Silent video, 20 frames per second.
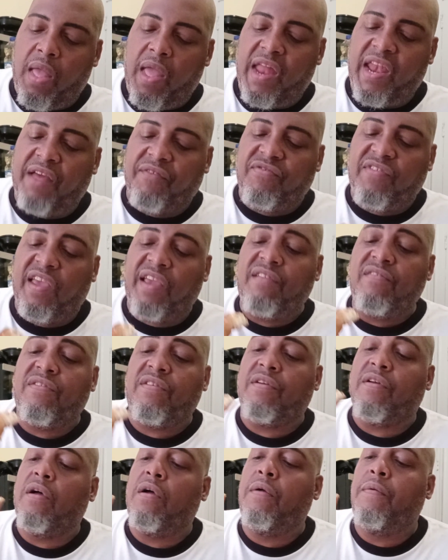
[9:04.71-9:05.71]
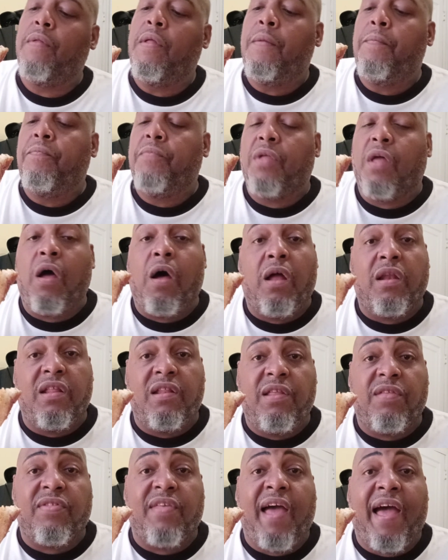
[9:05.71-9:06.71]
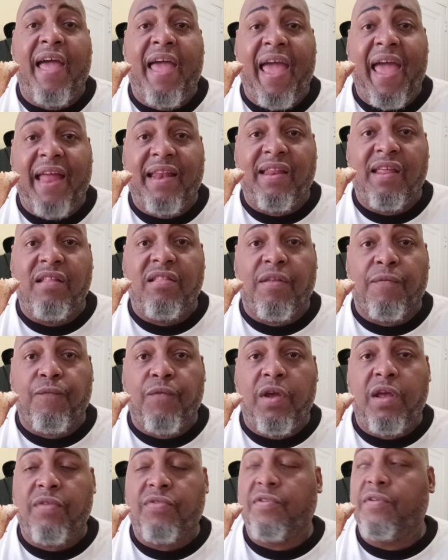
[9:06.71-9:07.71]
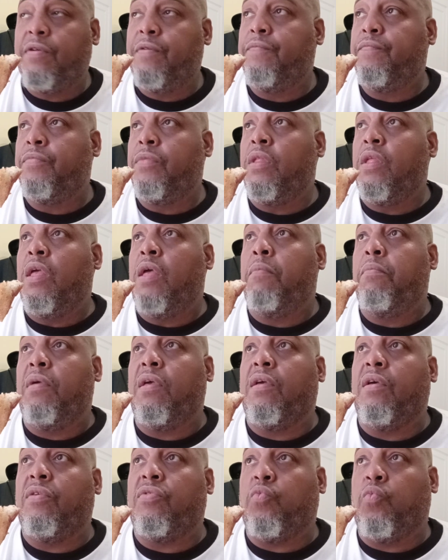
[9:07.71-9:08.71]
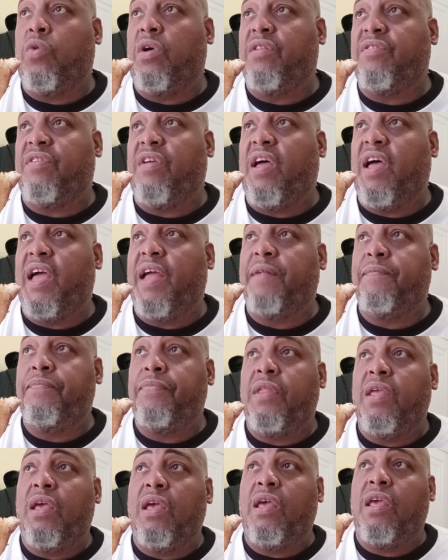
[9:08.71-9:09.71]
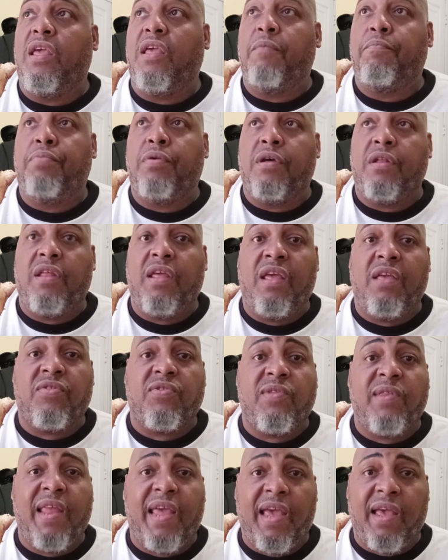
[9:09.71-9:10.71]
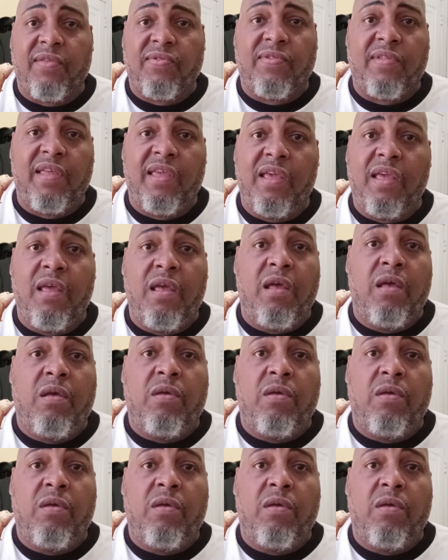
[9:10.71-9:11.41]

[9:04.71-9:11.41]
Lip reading: And I've taken to calling this guy Hat in the Freezer because one time he put his nasty,